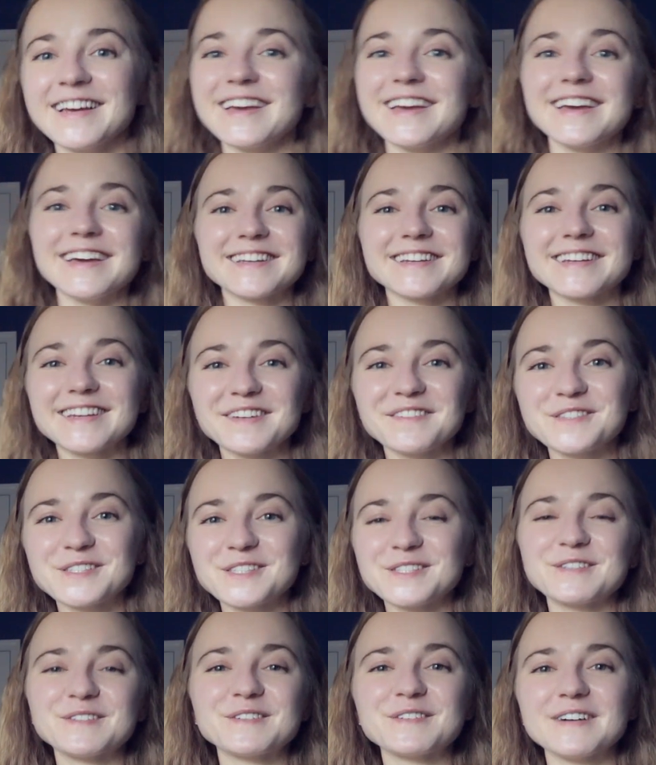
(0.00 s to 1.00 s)
It gives
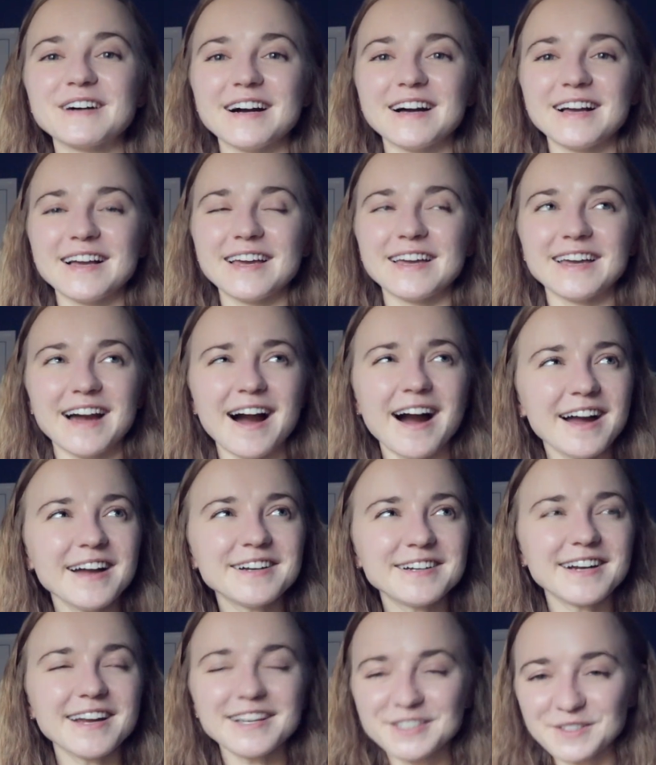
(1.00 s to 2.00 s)
you a
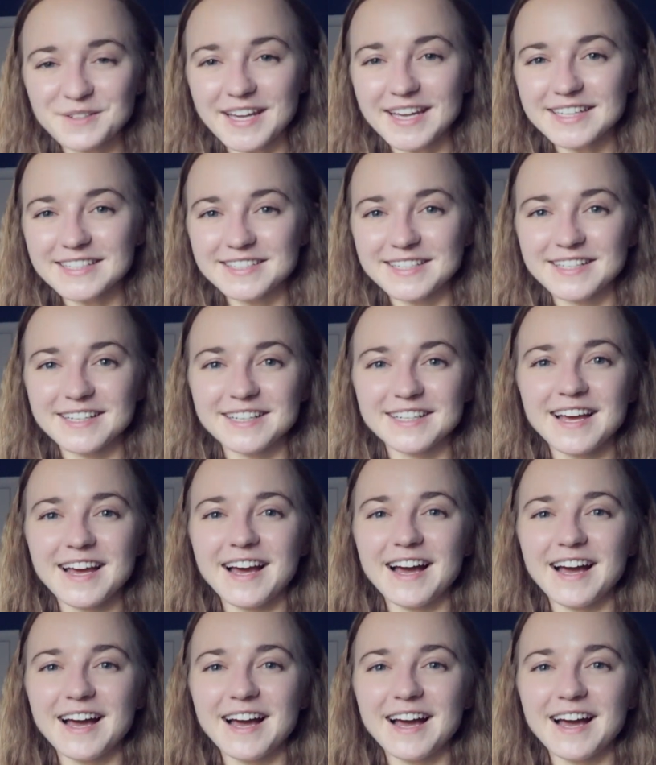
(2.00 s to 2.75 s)
higher education